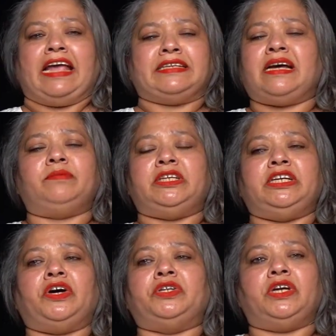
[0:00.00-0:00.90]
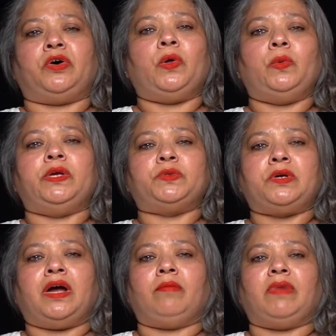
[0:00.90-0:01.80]
Something or they always
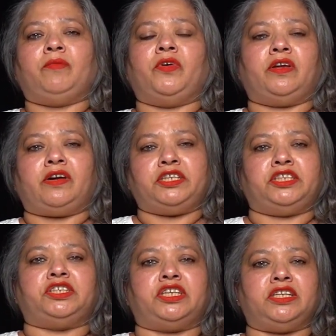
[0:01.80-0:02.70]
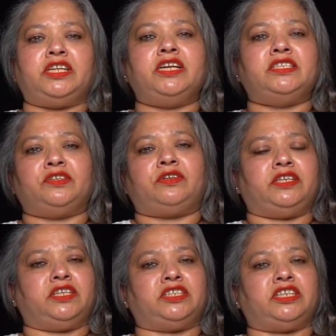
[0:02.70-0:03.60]
would come up, whether Rajesh did this or
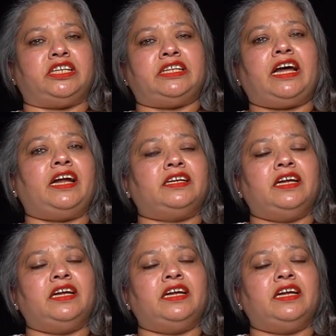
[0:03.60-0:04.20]
Rajesh did that.